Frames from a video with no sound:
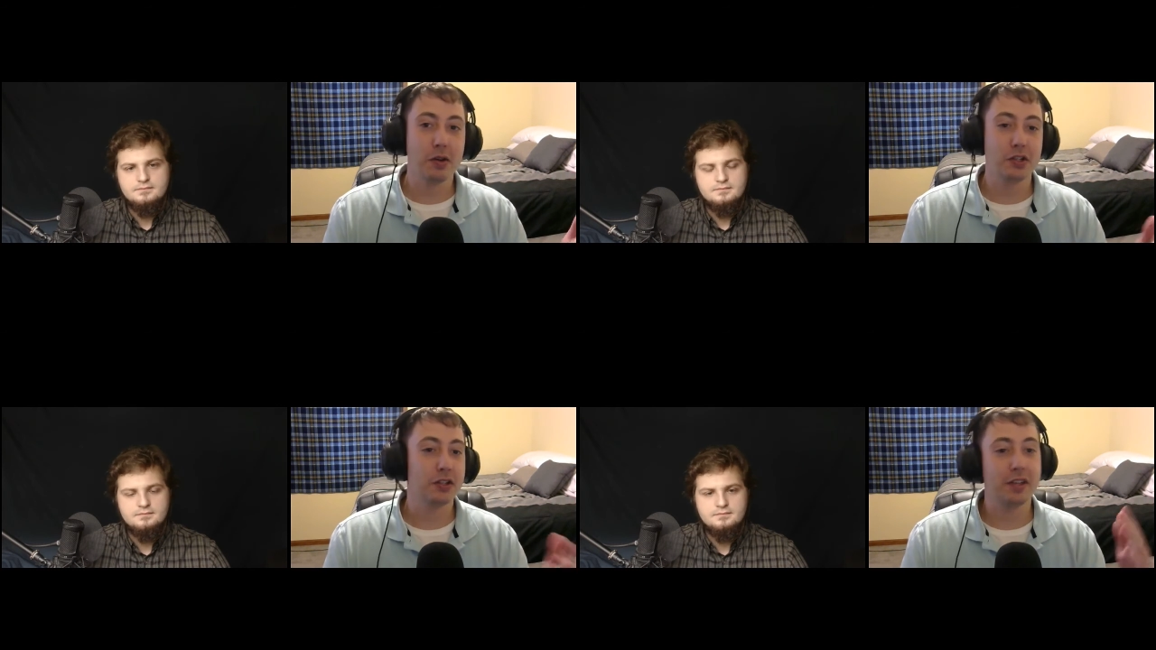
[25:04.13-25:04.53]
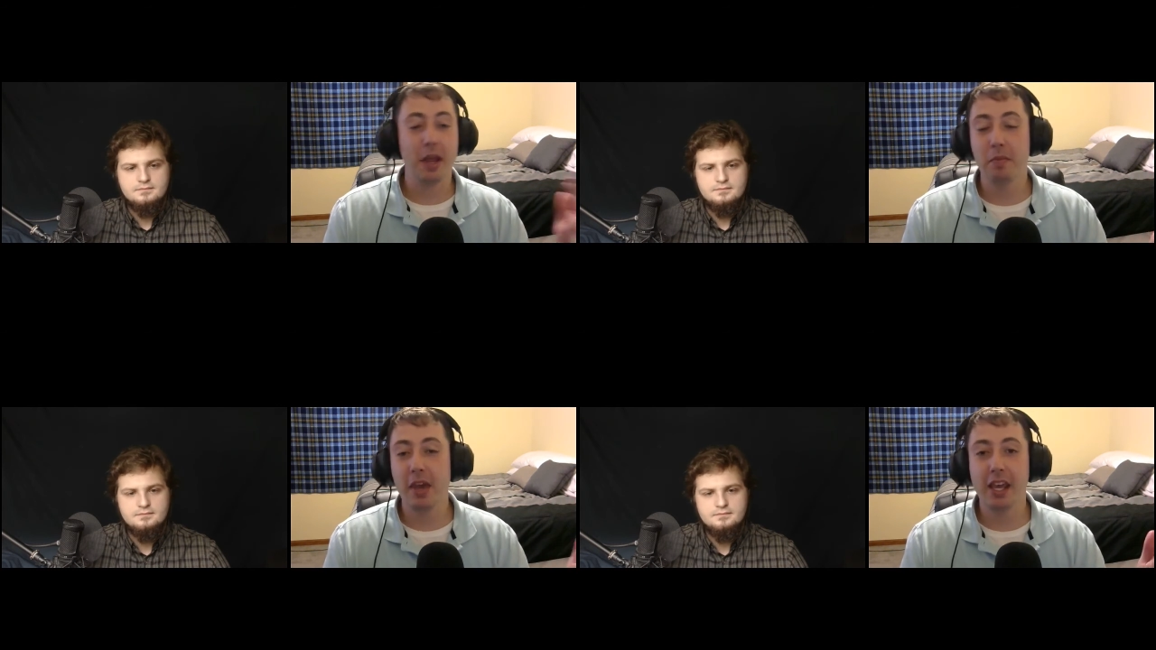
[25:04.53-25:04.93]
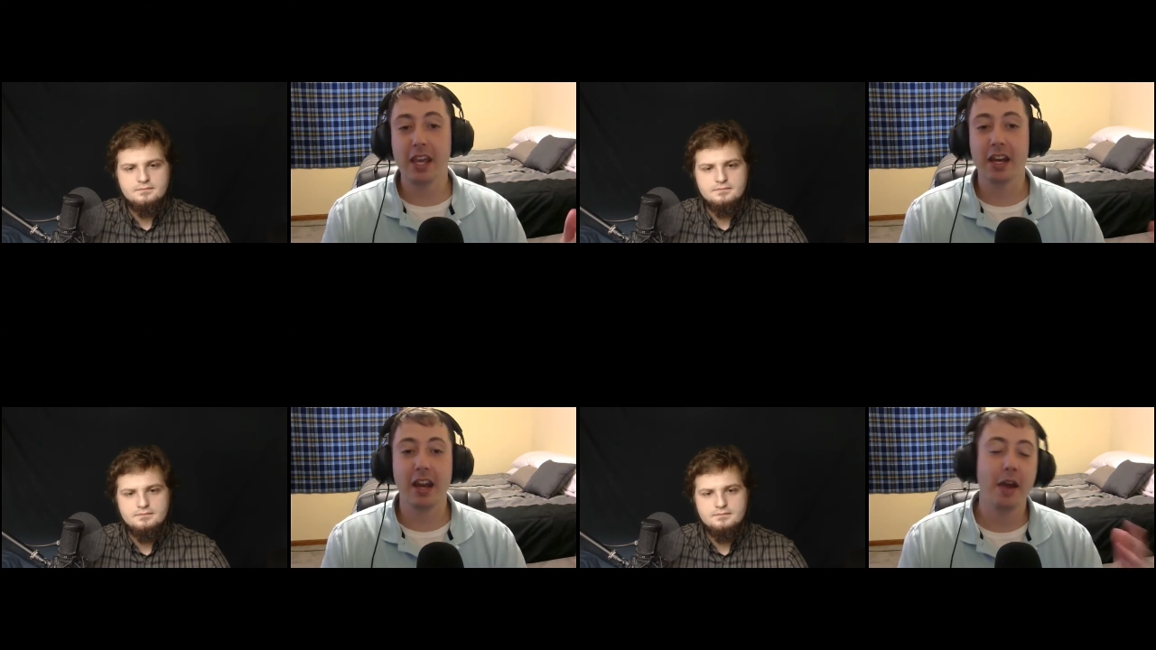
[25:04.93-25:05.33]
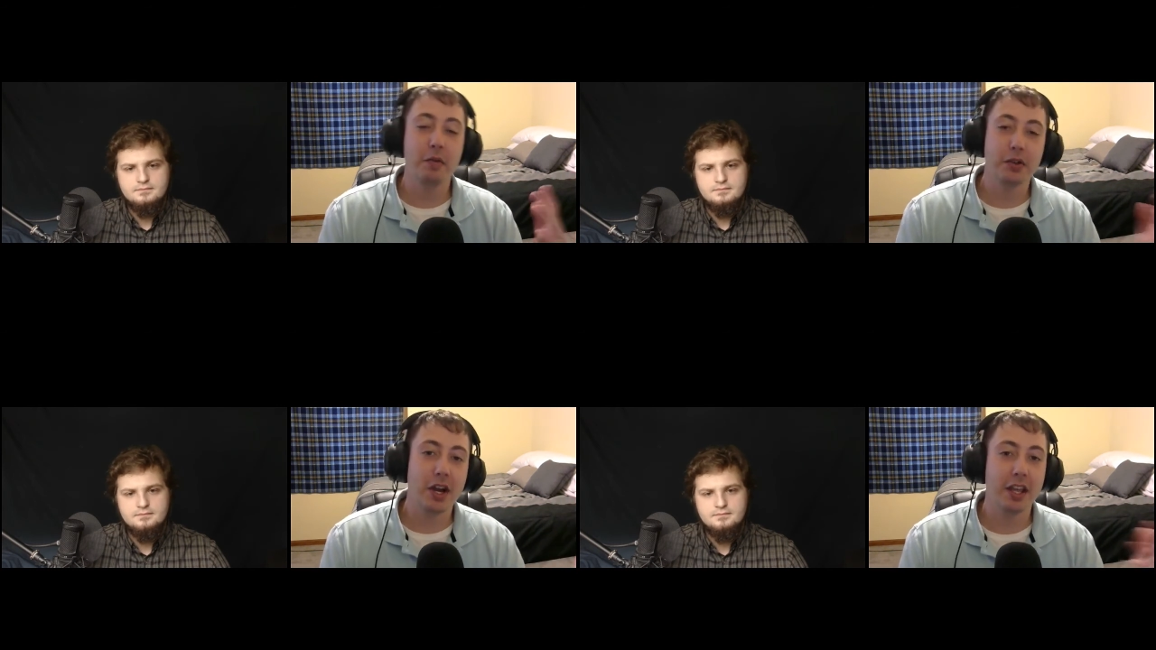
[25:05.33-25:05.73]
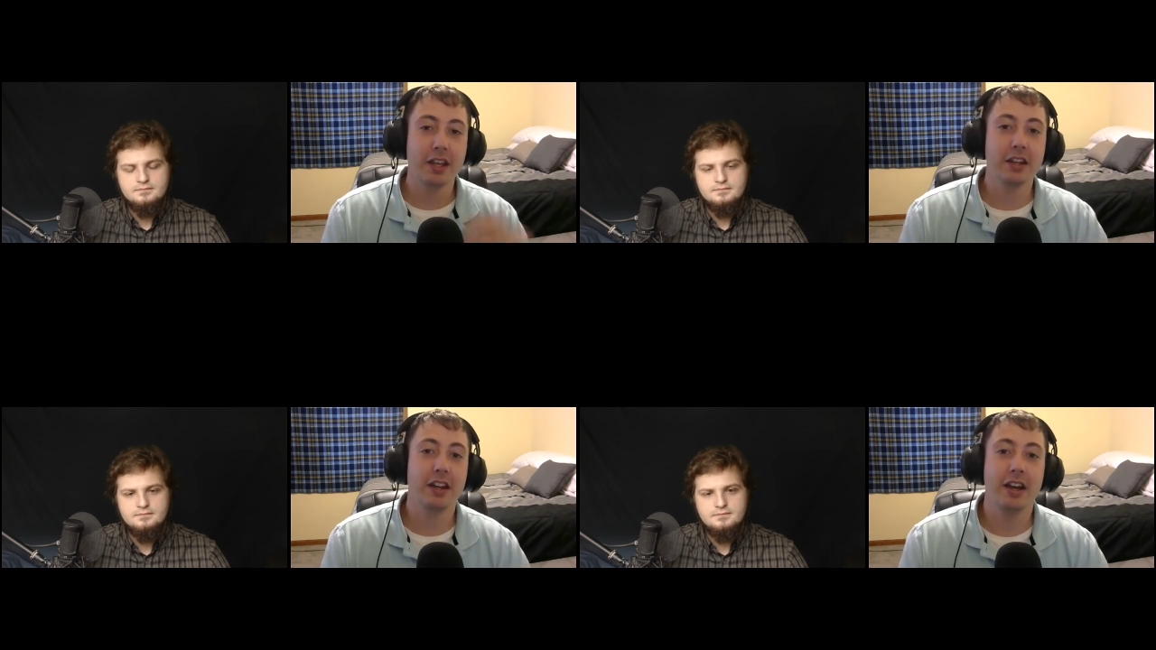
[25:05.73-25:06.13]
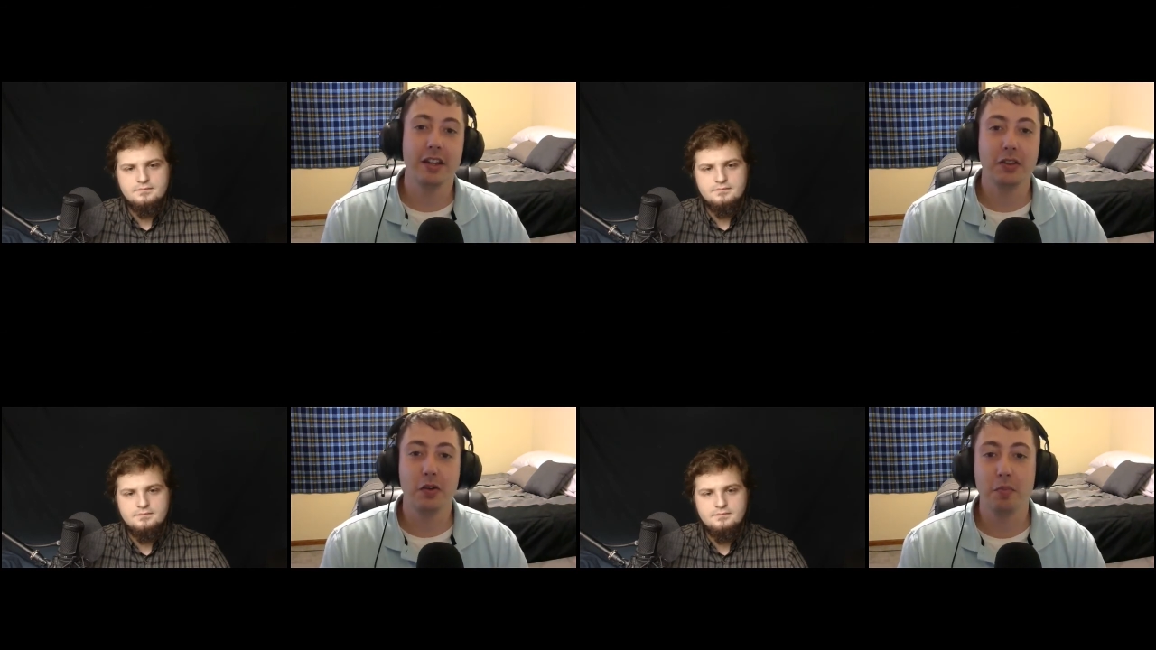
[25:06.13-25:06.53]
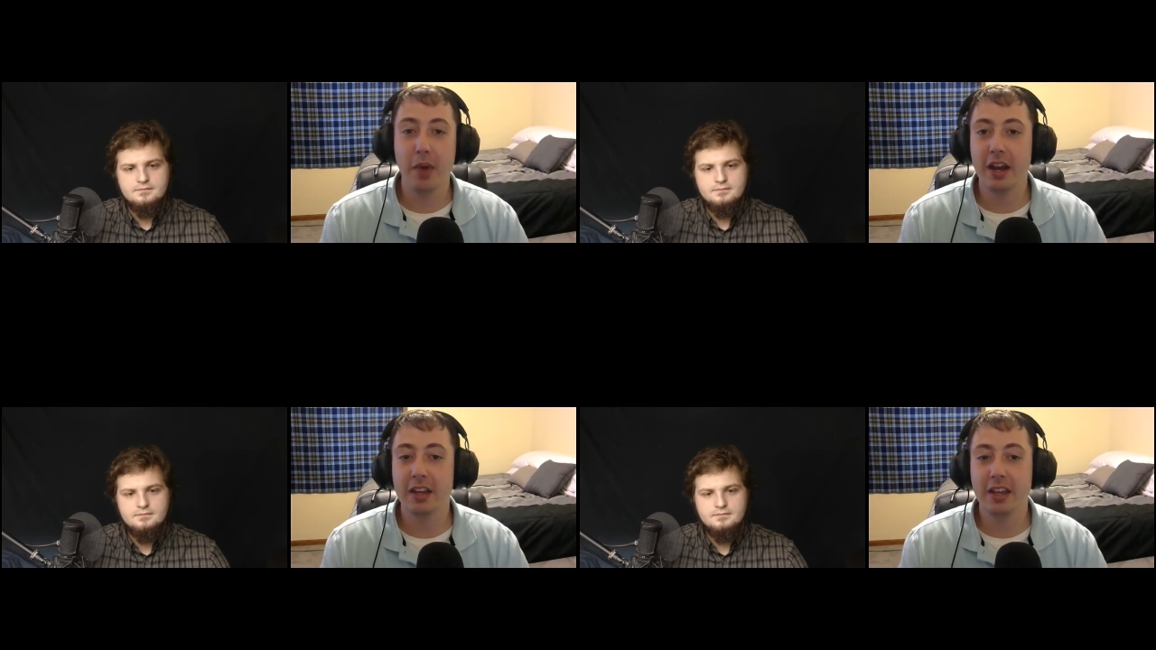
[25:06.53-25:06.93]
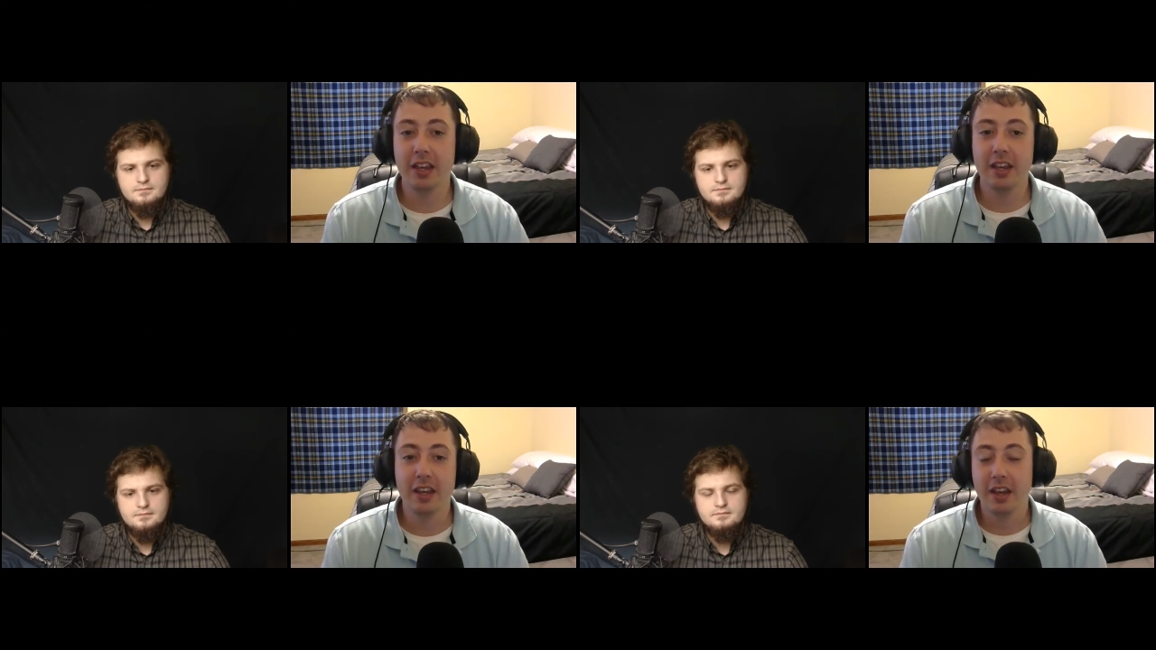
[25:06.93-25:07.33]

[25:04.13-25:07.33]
Speaker 1: just say me and I will try to get uh, you a beta key.